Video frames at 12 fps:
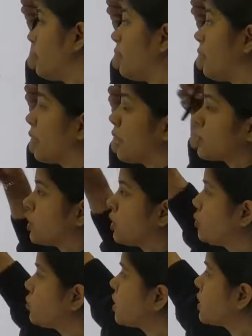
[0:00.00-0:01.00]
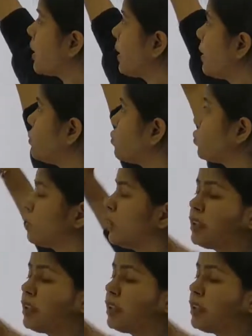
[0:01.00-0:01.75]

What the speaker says: Regression uses line to show the